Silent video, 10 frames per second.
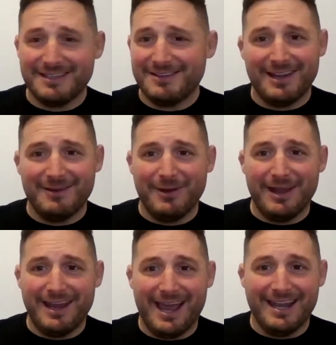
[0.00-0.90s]
it, it
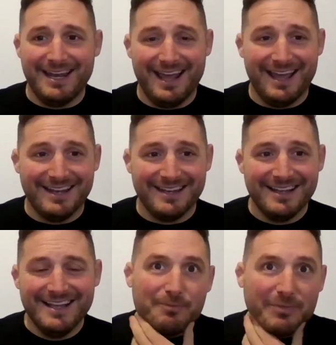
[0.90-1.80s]
went hand in hand.
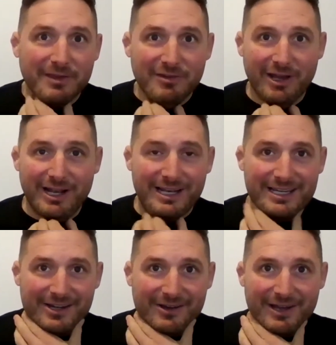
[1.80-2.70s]
So, I,
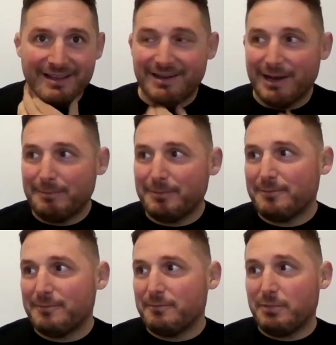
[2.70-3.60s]
you know, ended up
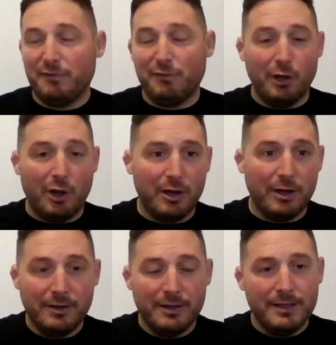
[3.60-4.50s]
before
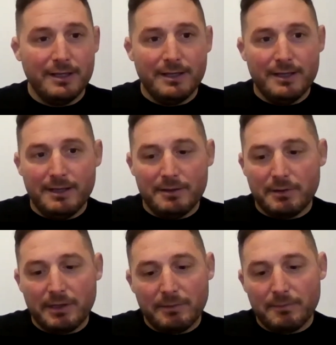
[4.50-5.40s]
long,
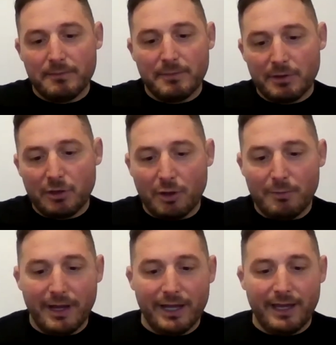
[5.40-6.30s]
got
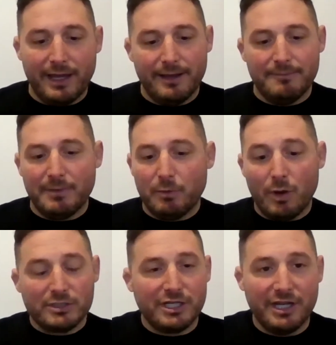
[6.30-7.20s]
my um,
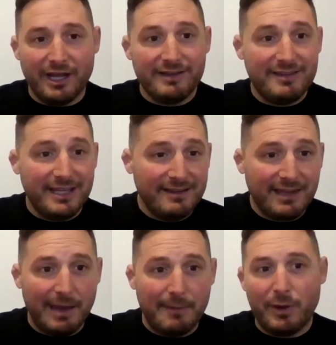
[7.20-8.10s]
Welsh under 19
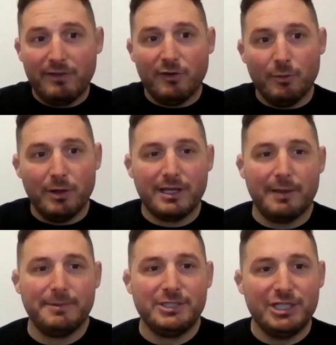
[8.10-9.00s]
cap, went to World Cup
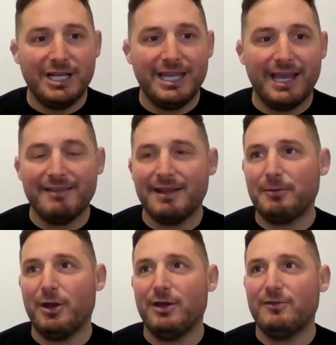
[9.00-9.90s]
Chile, ended up
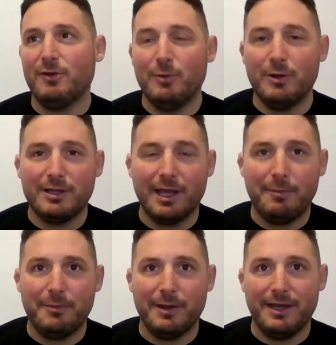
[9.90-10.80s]
going to World Cup
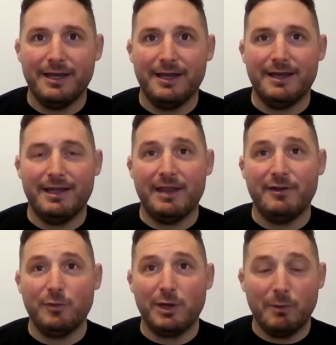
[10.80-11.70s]
uh, under
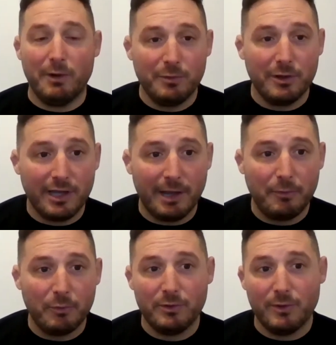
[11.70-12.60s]
21 World Cup
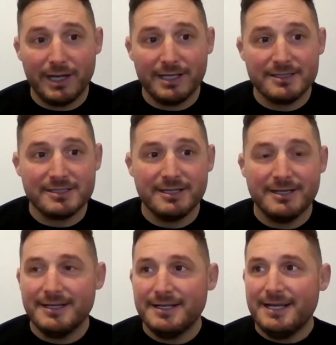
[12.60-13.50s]
with Wales
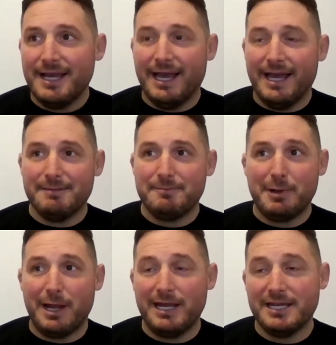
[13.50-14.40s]
and
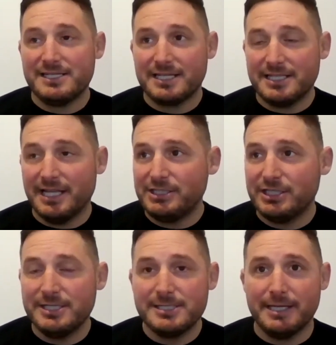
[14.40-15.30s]
playing in the Six
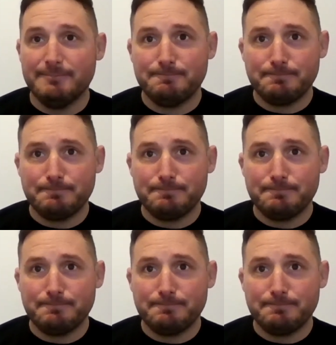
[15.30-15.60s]
Nations and